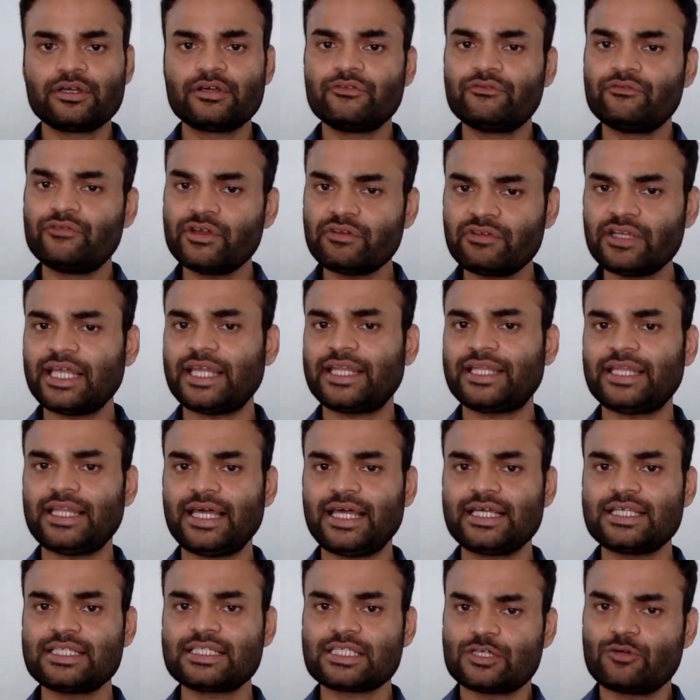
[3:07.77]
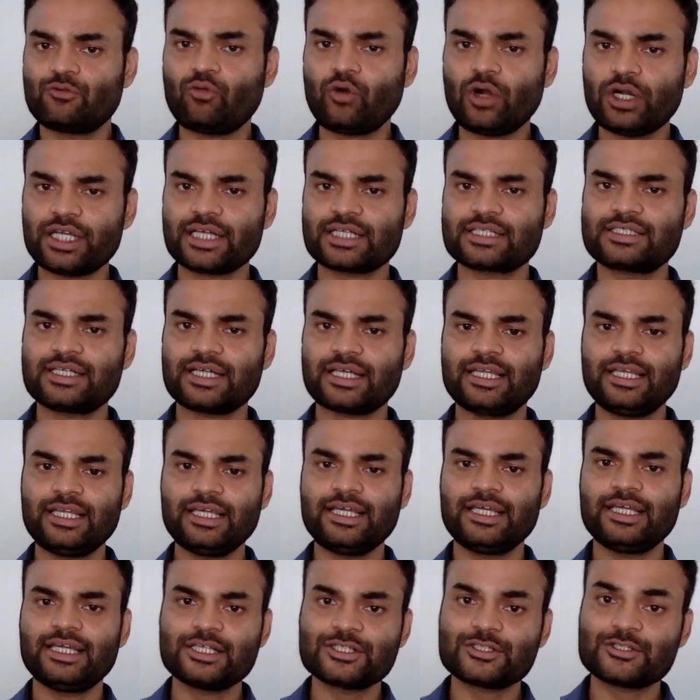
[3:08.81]
We will analyze what
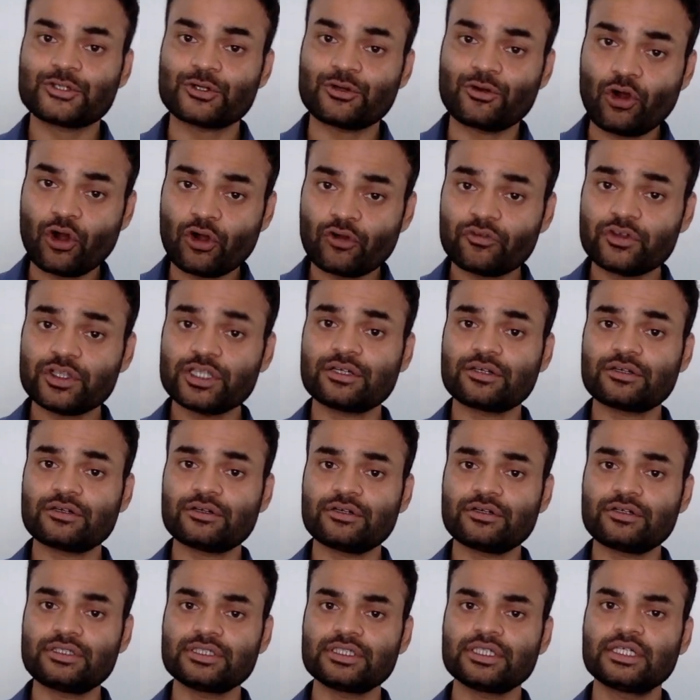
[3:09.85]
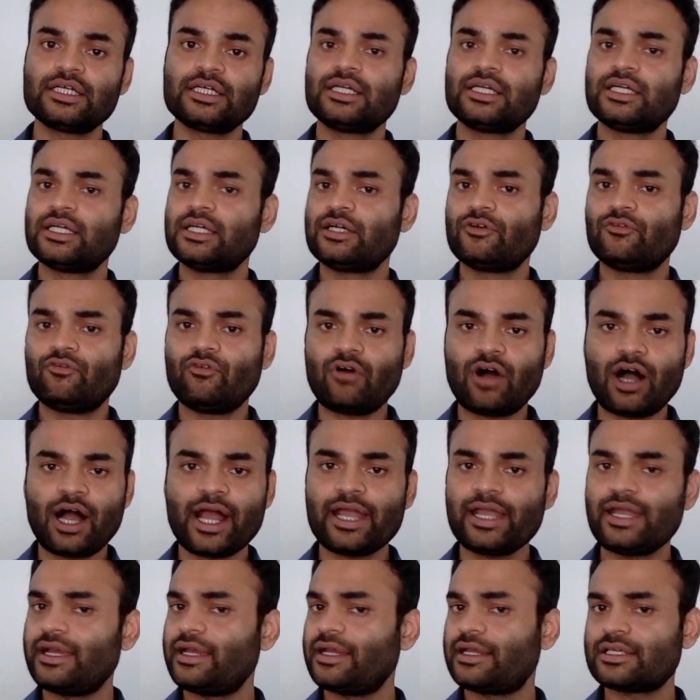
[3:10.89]
exactly is wrong with the code, why
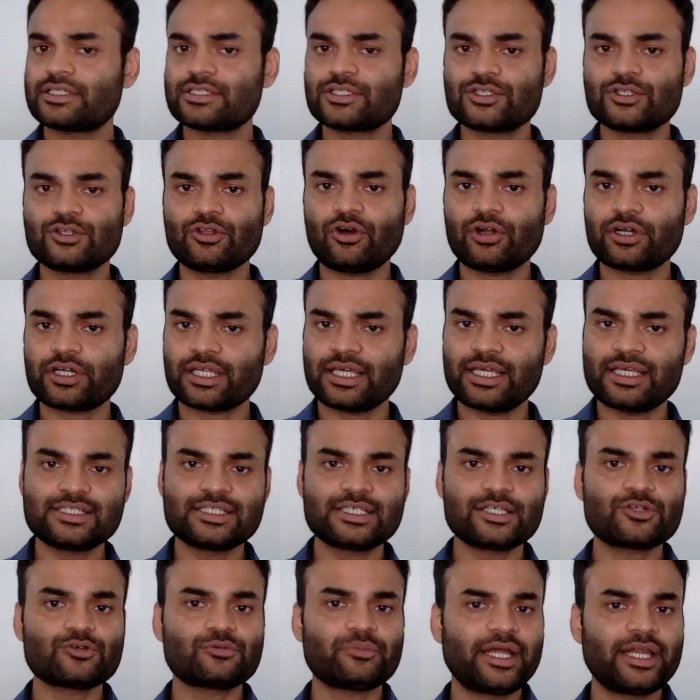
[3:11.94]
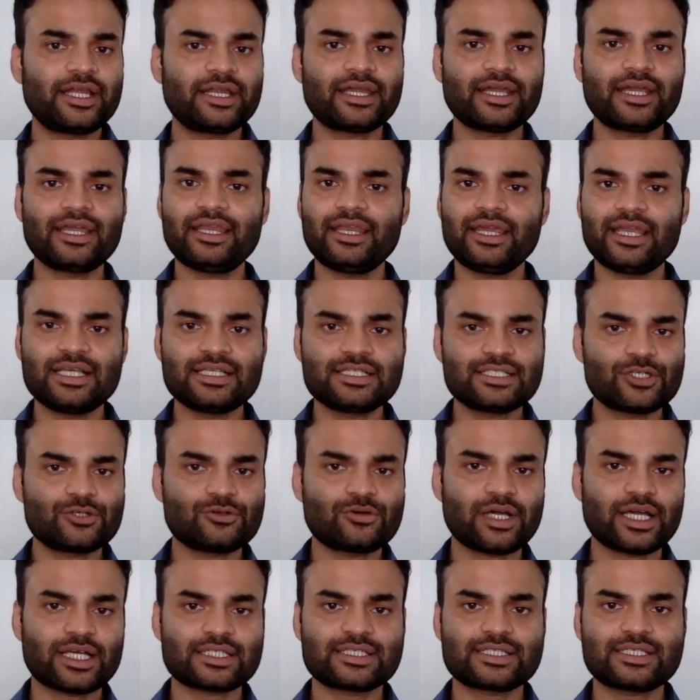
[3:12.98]
it is not easy to maintain, easy to
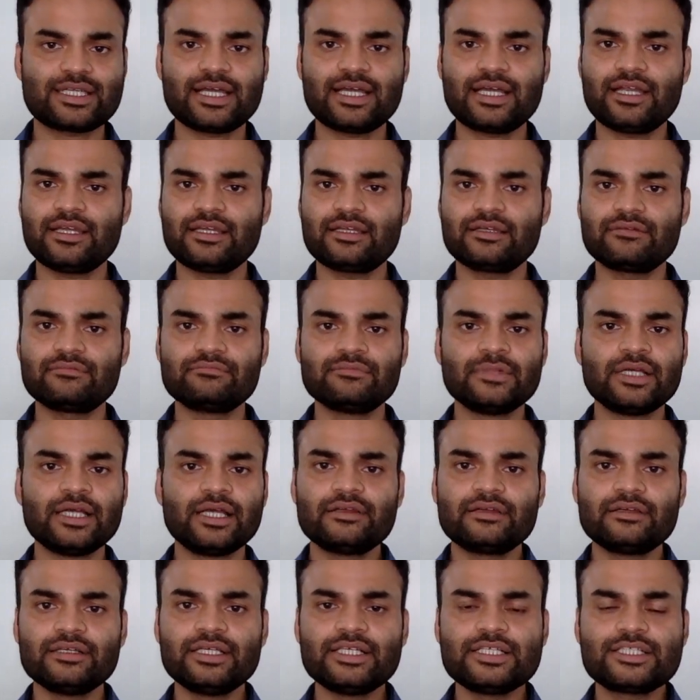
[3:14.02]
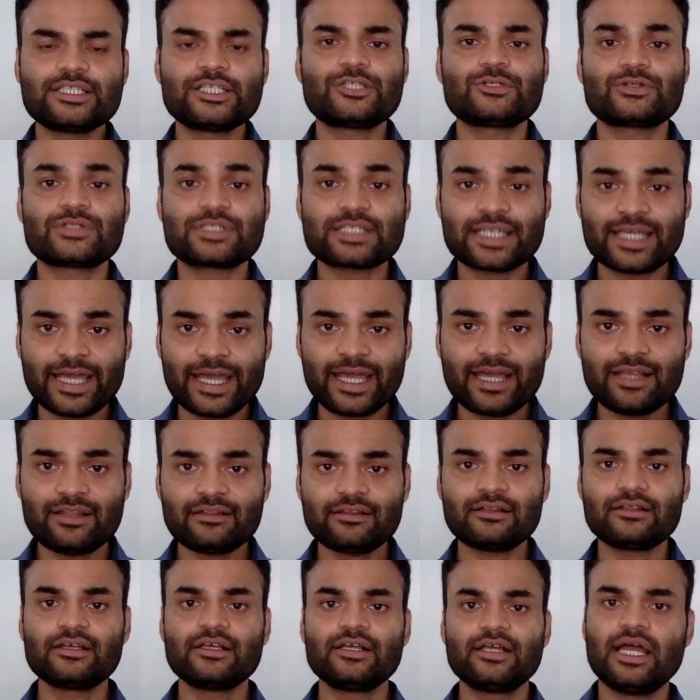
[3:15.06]
extend, easy to scale,
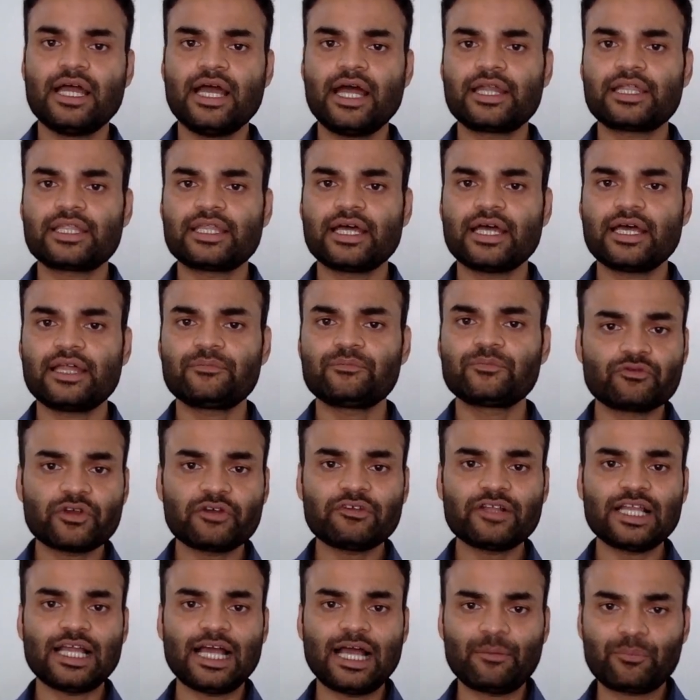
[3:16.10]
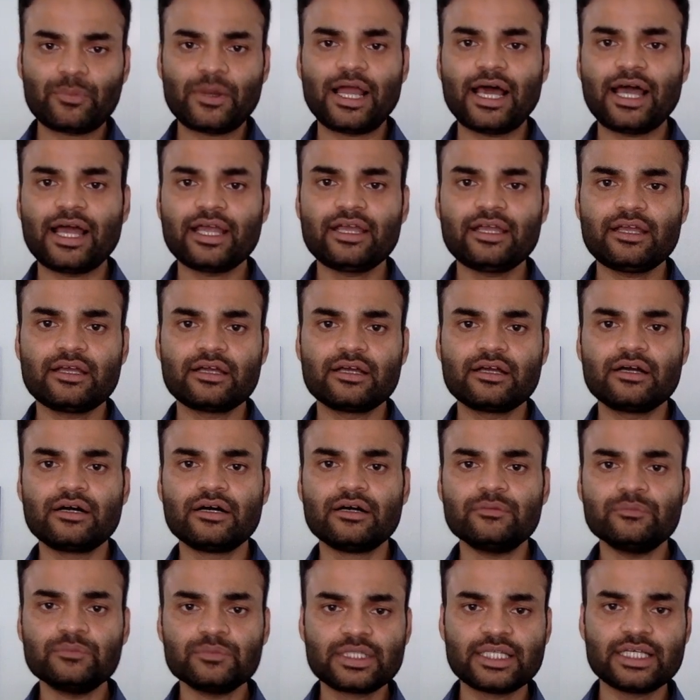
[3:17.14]
and then we will apply
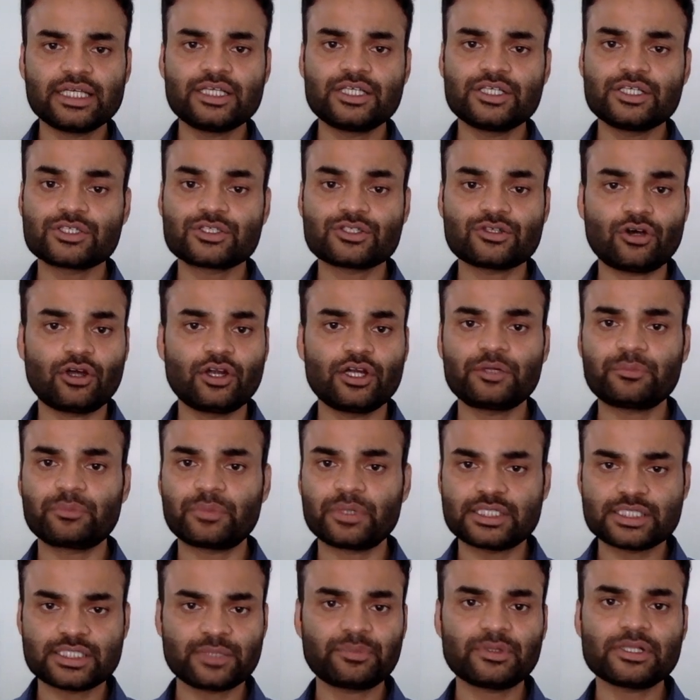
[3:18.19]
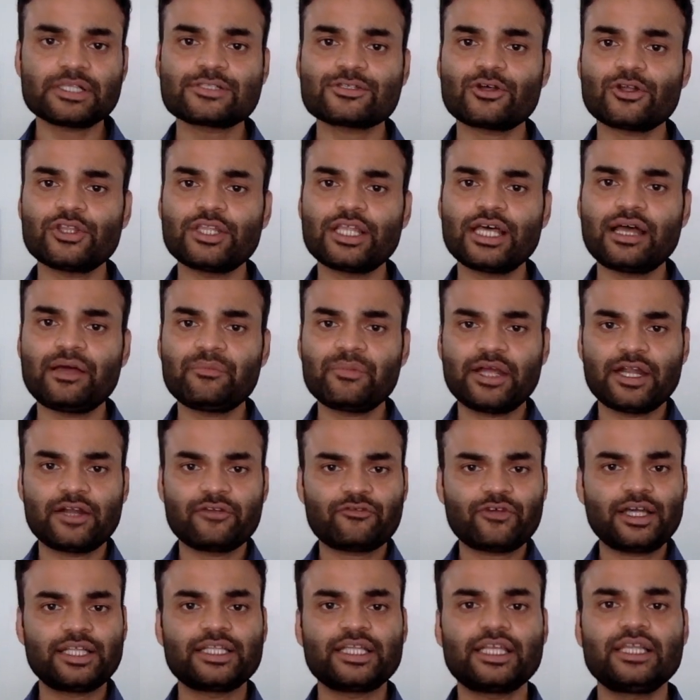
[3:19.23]
the solid principles on them, and
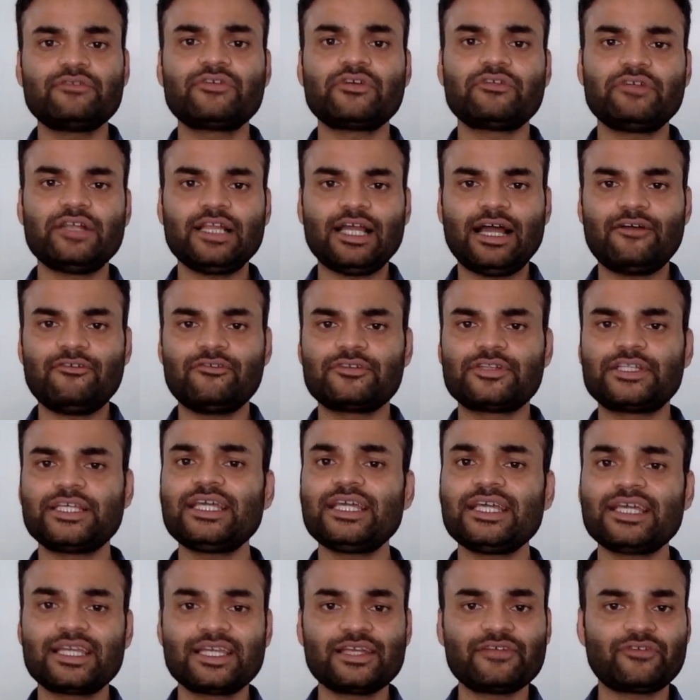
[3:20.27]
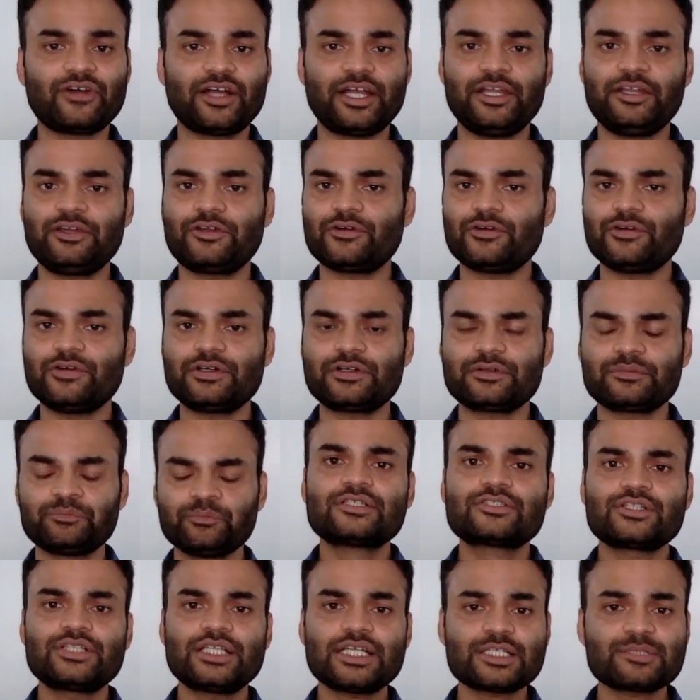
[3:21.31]
finally we will have the refined code.
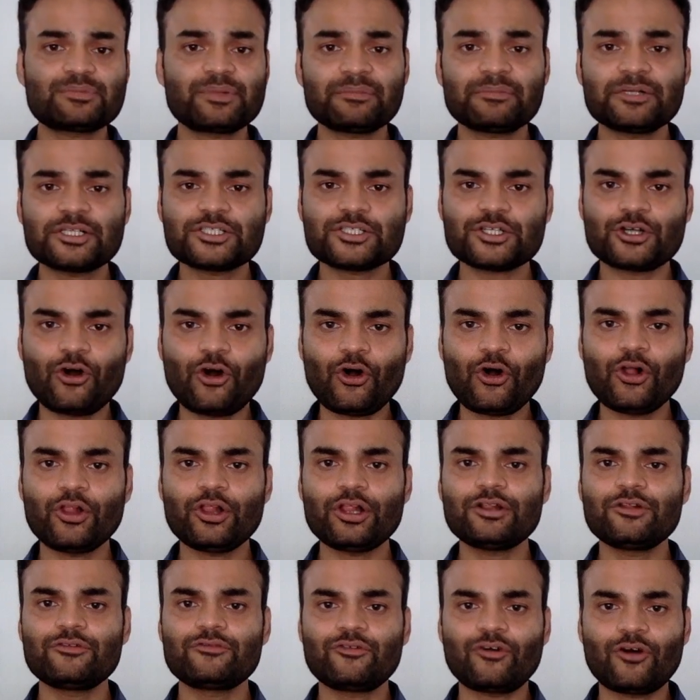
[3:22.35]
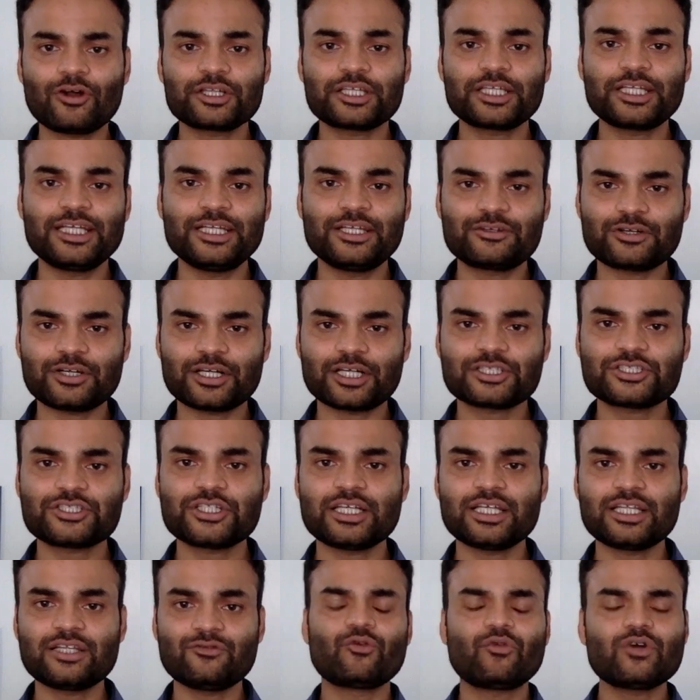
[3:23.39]
So that's pretty much all for the
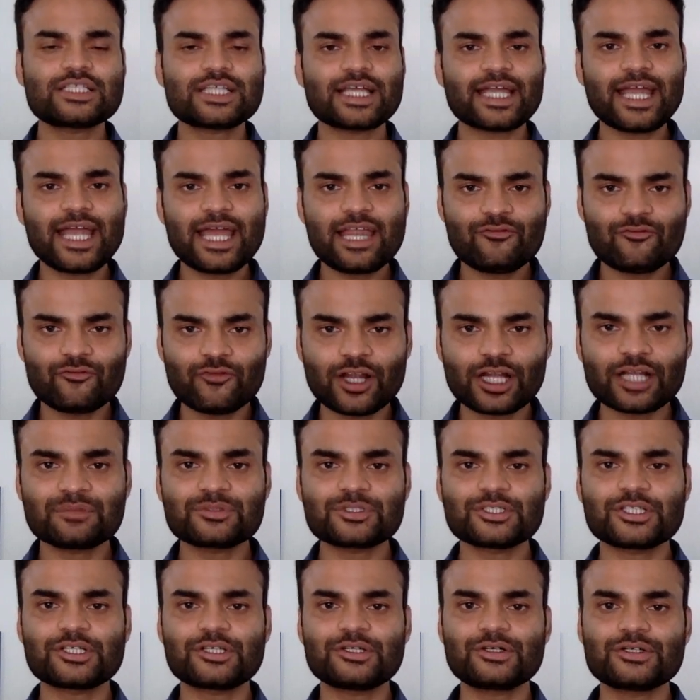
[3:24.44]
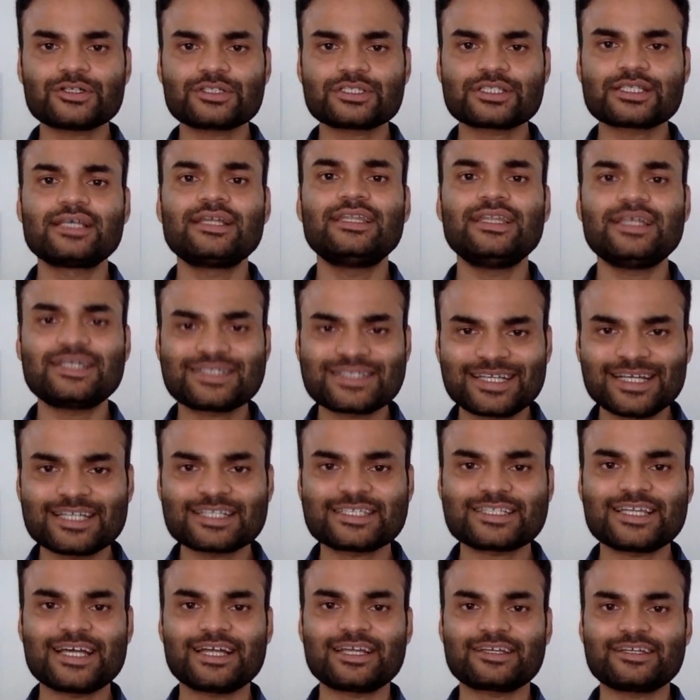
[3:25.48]
introduction. Once again, welcome to the course. Let's get
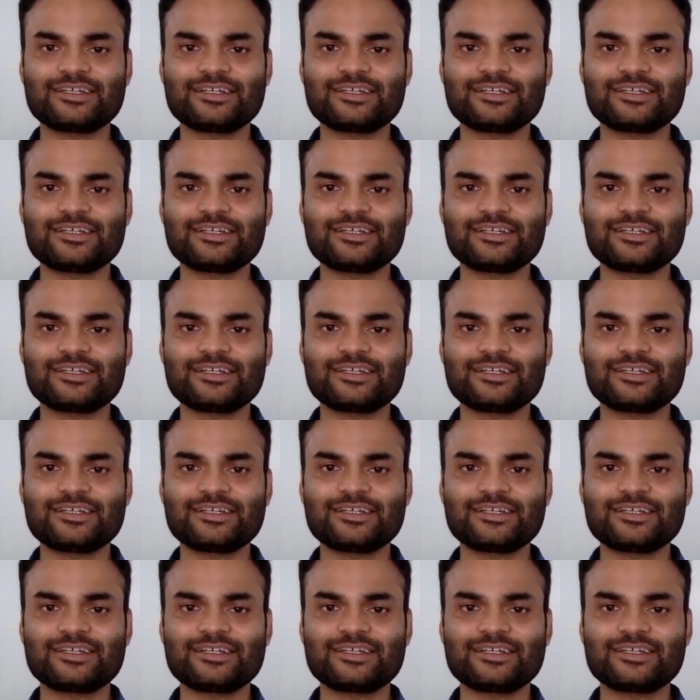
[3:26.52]
started.